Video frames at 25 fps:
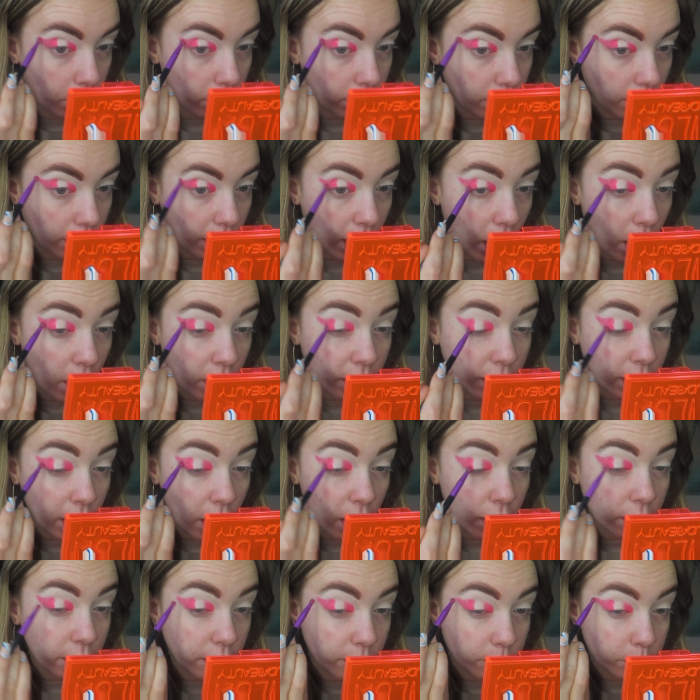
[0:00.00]
Like, I
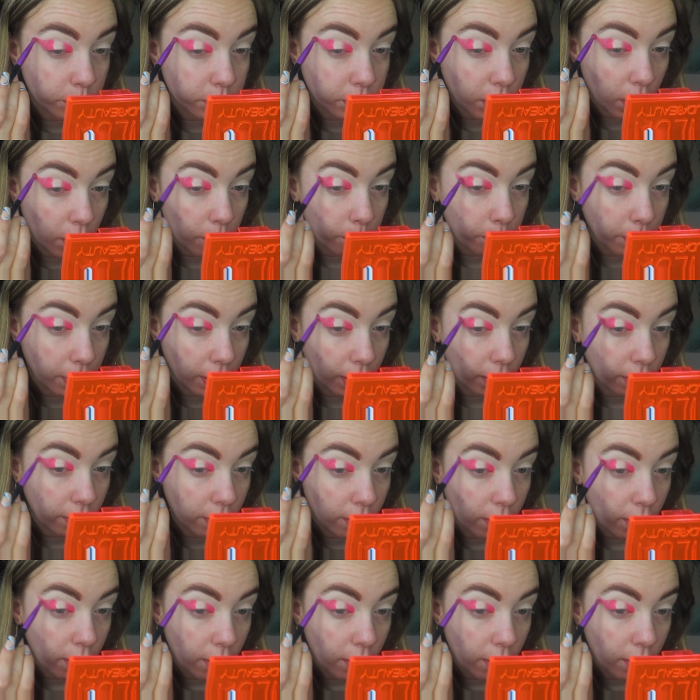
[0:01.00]
kind of was hoping